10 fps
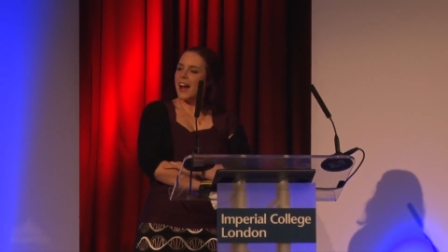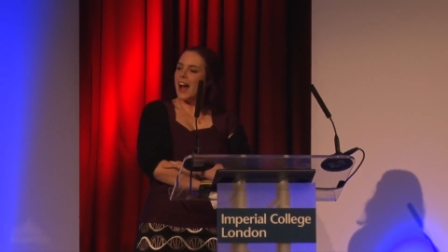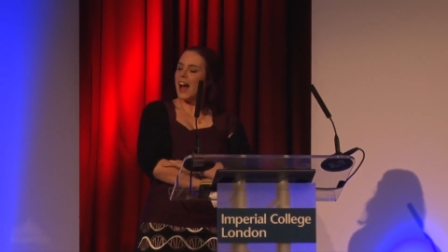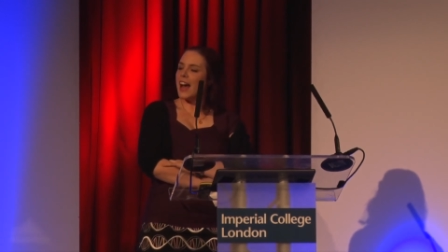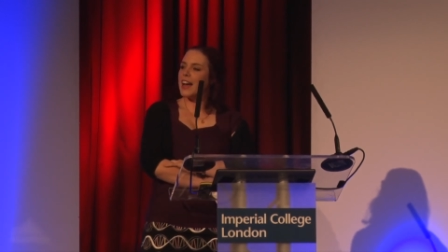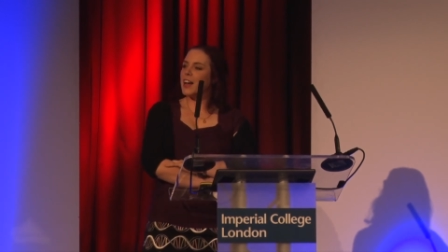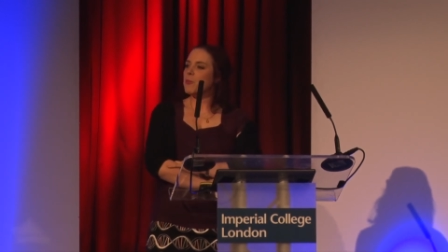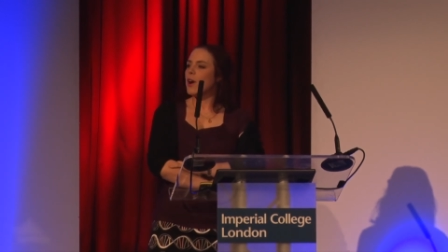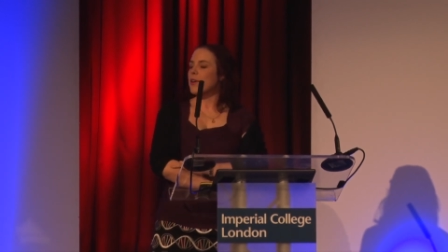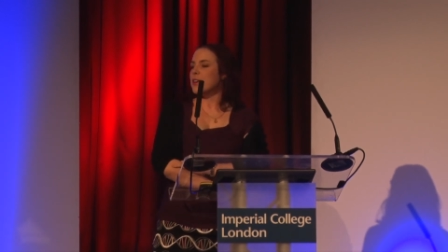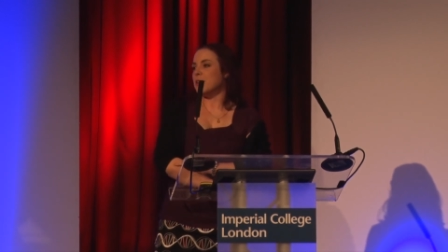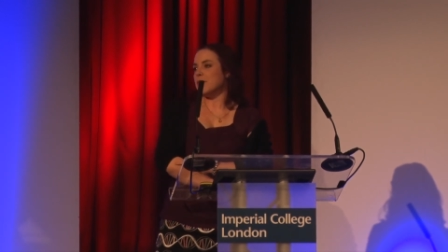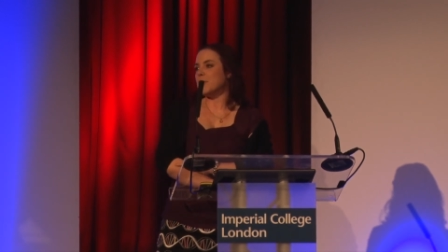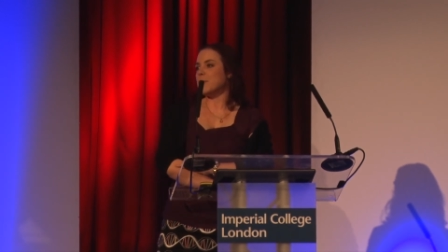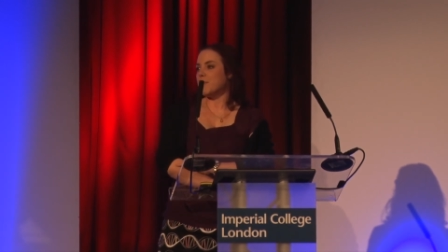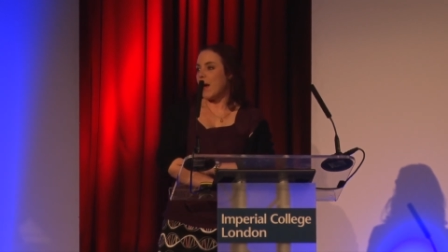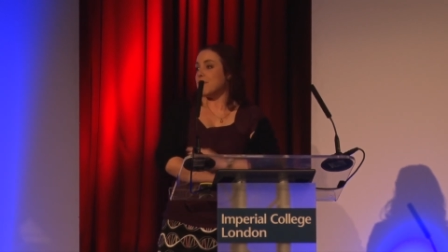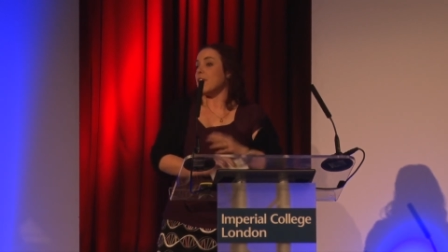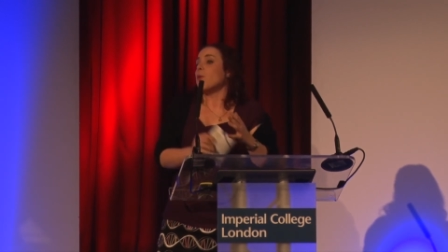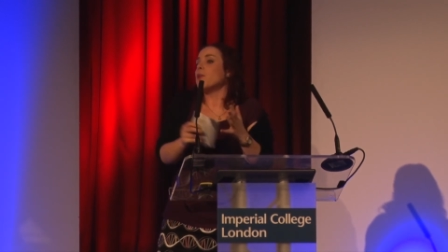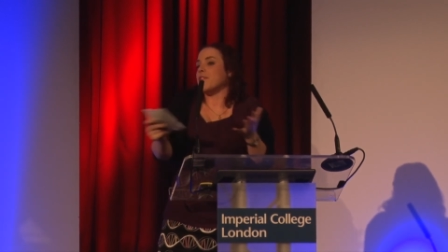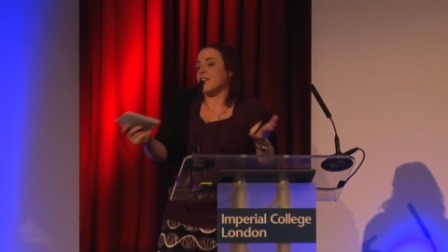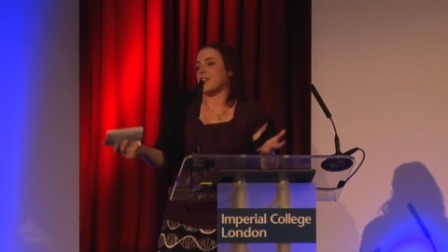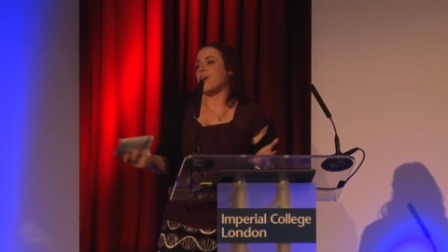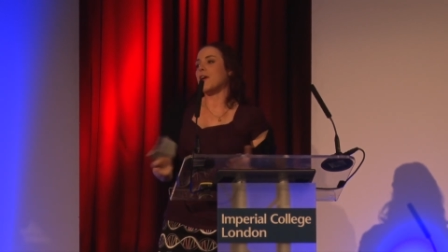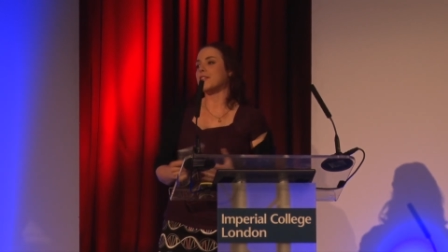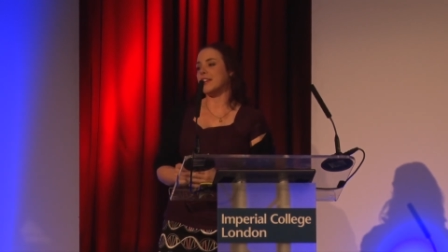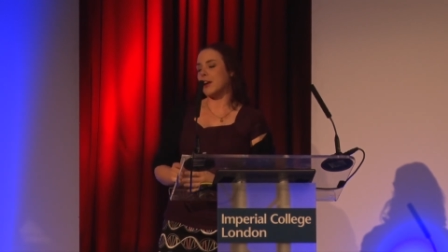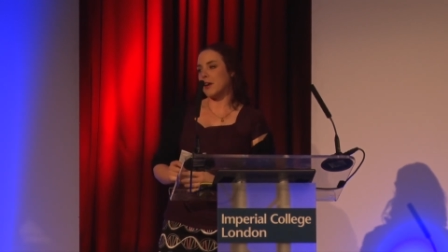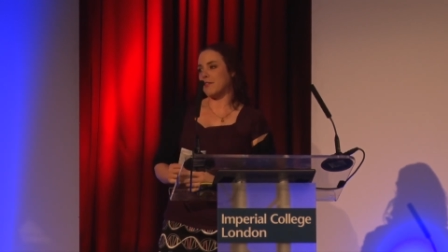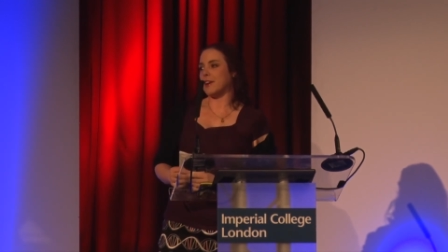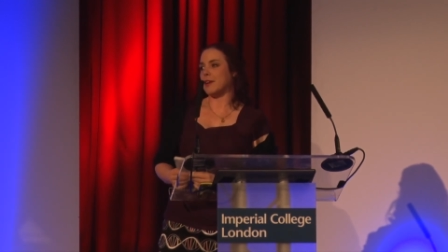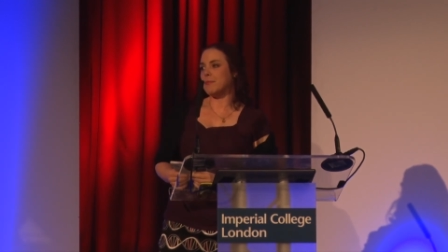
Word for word: Uh, well, you, you, every, all of us are, are delightfully and